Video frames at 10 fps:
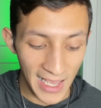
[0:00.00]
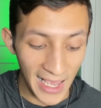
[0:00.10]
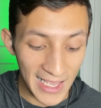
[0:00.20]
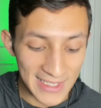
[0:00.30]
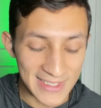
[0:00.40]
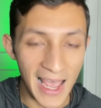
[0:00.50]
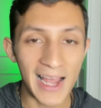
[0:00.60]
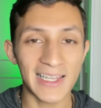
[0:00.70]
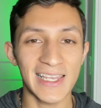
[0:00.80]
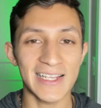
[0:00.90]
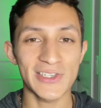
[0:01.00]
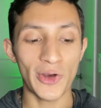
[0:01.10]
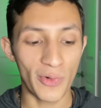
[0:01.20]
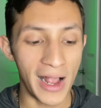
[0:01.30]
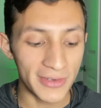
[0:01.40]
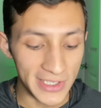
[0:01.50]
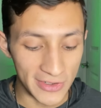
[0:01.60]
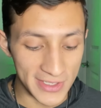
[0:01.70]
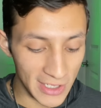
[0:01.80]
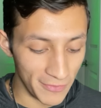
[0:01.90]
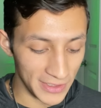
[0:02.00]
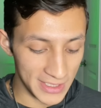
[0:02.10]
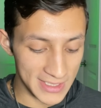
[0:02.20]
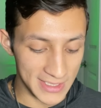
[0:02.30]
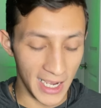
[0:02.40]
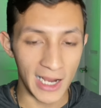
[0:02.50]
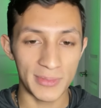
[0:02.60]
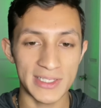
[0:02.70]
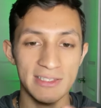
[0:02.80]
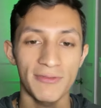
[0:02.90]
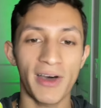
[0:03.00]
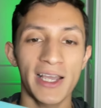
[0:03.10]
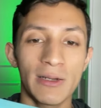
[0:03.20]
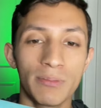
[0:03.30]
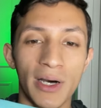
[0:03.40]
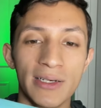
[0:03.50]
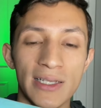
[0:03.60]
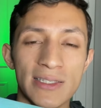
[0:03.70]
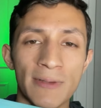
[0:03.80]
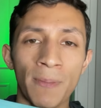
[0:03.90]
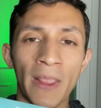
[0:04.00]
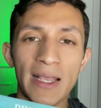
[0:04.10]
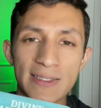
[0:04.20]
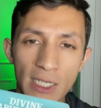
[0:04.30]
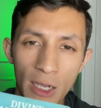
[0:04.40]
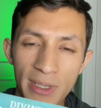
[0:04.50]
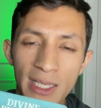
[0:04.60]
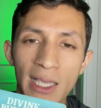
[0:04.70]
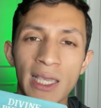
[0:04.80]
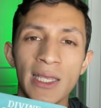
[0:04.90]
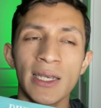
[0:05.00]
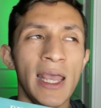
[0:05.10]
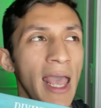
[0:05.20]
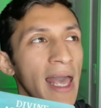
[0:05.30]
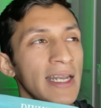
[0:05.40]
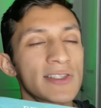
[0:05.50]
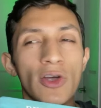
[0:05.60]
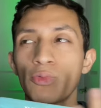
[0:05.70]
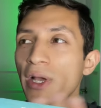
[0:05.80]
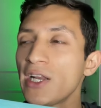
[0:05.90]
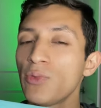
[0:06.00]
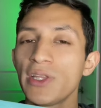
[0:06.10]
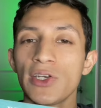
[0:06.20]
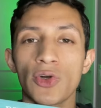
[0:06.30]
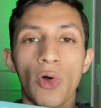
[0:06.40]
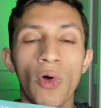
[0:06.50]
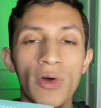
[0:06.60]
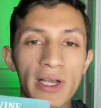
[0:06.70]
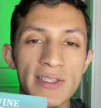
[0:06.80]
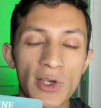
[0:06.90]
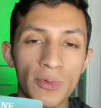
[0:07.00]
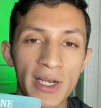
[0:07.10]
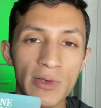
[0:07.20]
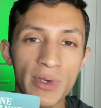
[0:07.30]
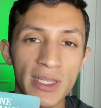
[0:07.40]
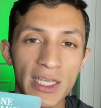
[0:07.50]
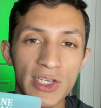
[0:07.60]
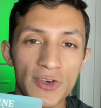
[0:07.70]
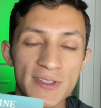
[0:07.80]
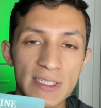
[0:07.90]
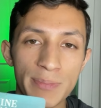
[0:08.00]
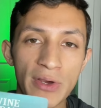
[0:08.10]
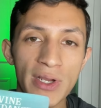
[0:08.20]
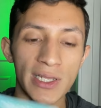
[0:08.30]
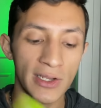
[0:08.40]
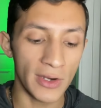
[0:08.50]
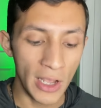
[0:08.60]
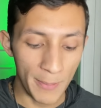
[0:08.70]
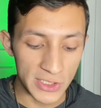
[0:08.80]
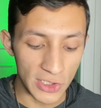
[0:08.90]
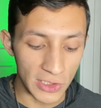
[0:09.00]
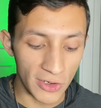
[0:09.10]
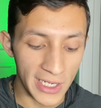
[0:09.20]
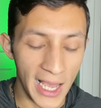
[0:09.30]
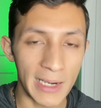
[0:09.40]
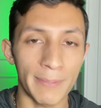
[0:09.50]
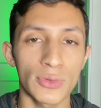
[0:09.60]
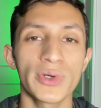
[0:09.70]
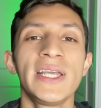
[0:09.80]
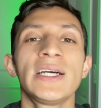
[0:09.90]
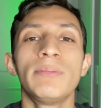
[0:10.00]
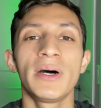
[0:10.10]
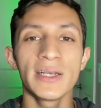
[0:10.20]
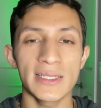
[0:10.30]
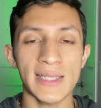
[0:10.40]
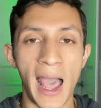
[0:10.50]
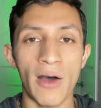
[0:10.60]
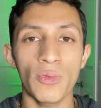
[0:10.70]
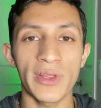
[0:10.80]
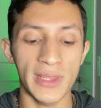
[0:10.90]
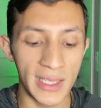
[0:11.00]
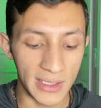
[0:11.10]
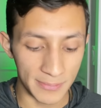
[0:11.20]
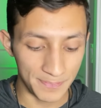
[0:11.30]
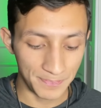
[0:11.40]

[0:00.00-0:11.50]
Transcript: Exactly as you're grounding yourself at this time, this divine abundance is coming in and it's already within your aura, it's already within your spirit here, but you're learning how to bring abundance out within.